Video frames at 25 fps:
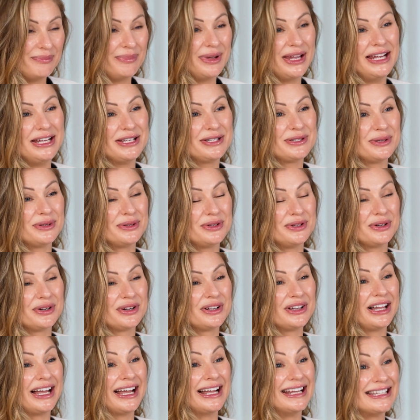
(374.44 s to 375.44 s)
based on your
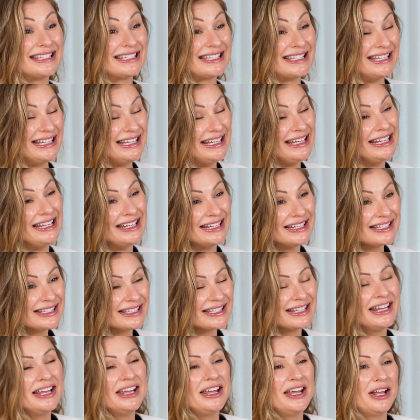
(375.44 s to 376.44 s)
client's
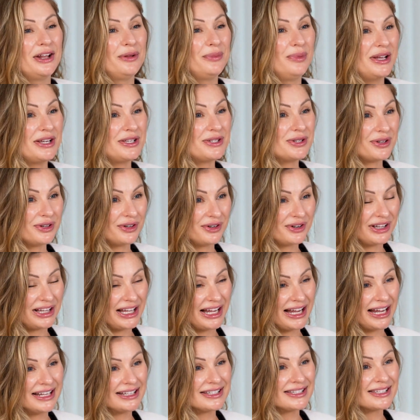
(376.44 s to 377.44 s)
needs and based on your
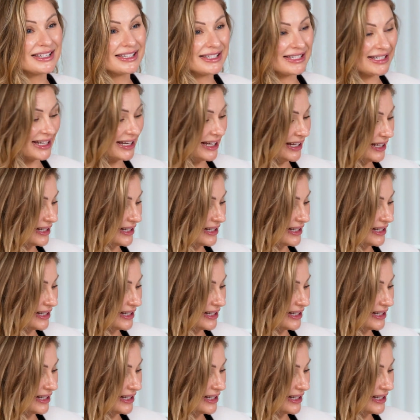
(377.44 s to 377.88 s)
client's skin